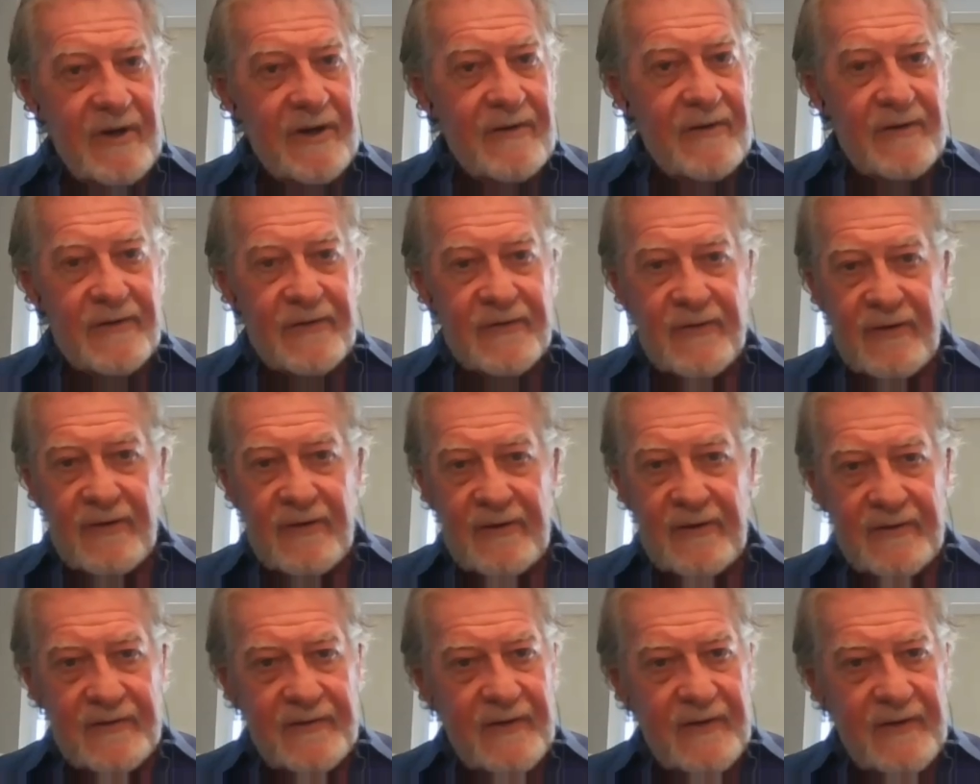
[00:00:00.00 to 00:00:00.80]
that's going
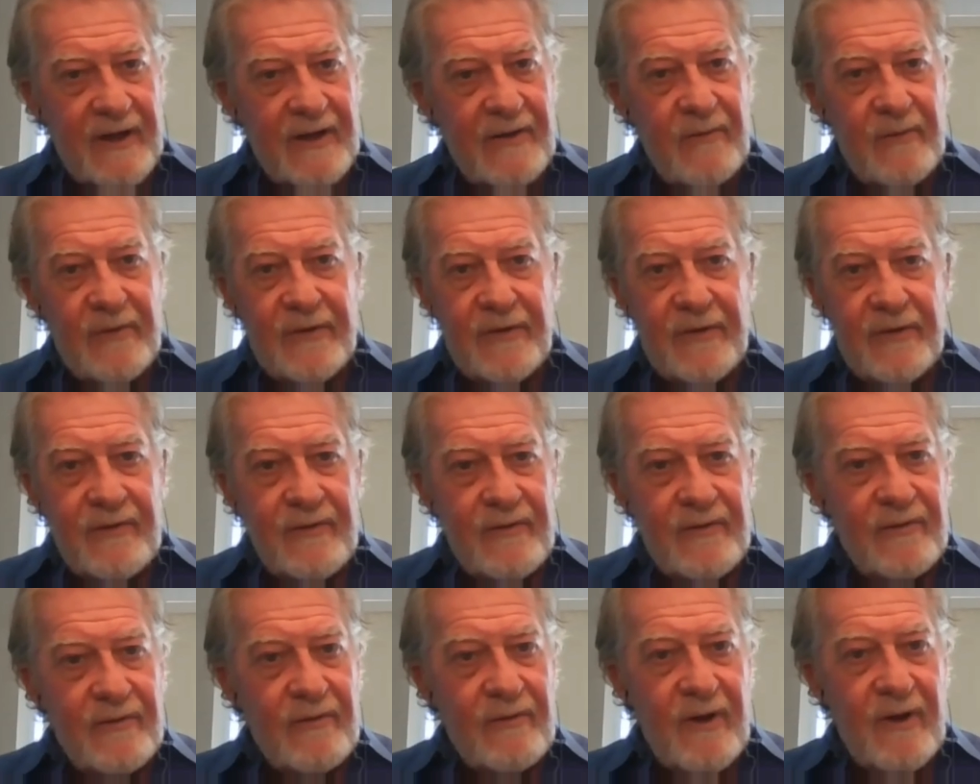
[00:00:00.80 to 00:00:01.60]
to stay with
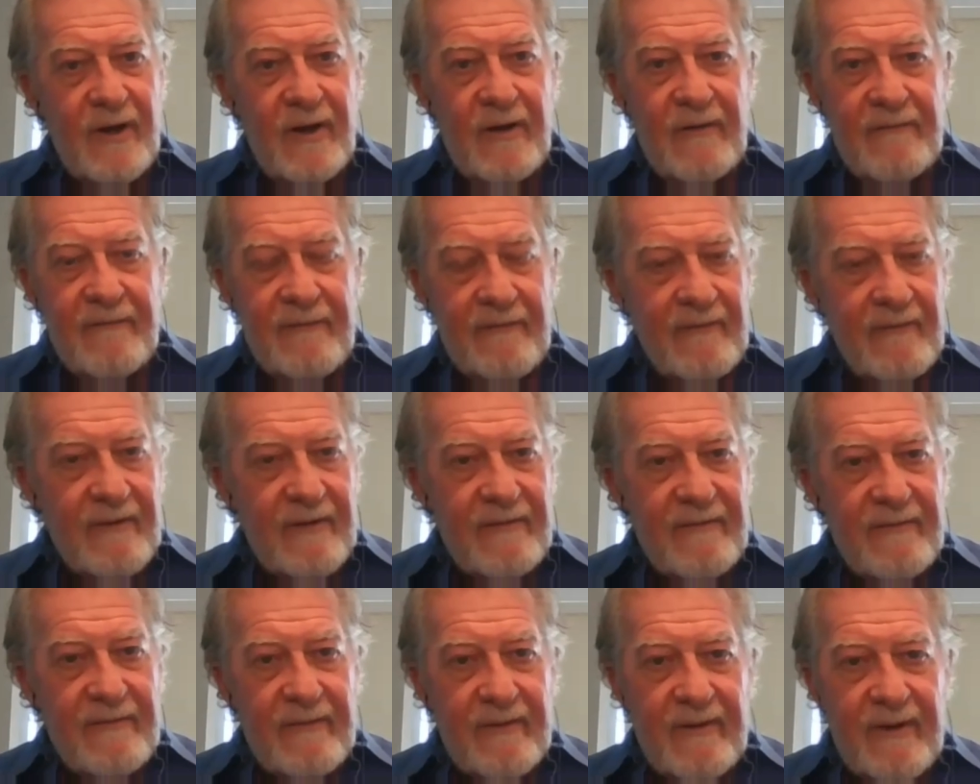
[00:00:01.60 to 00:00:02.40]
you
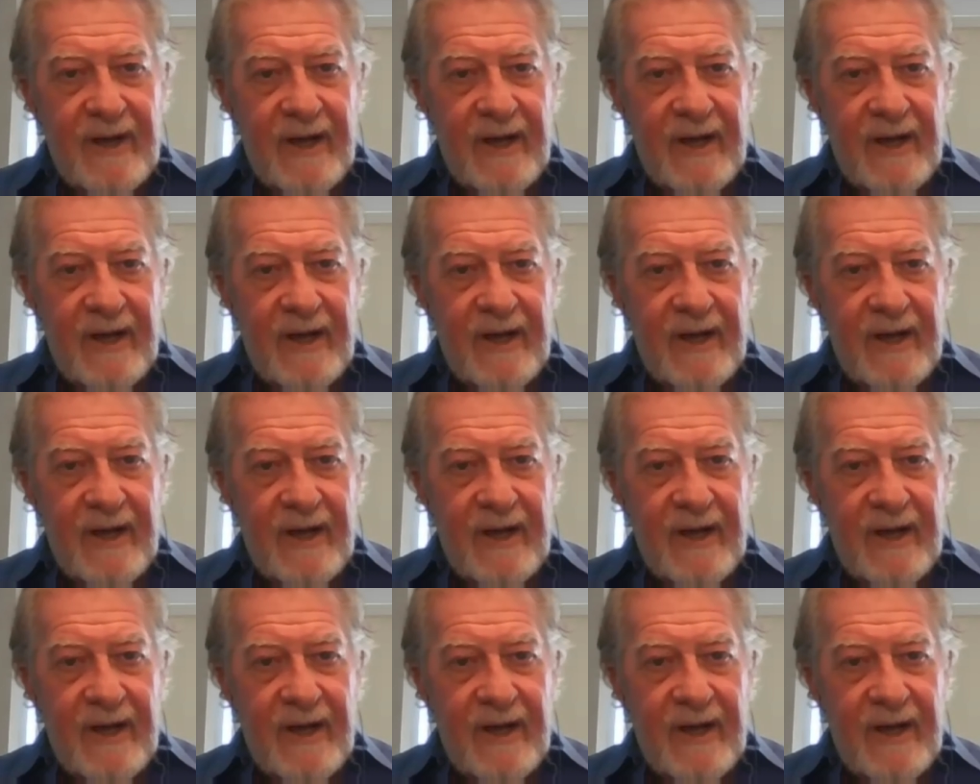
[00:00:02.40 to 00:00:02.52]
forever.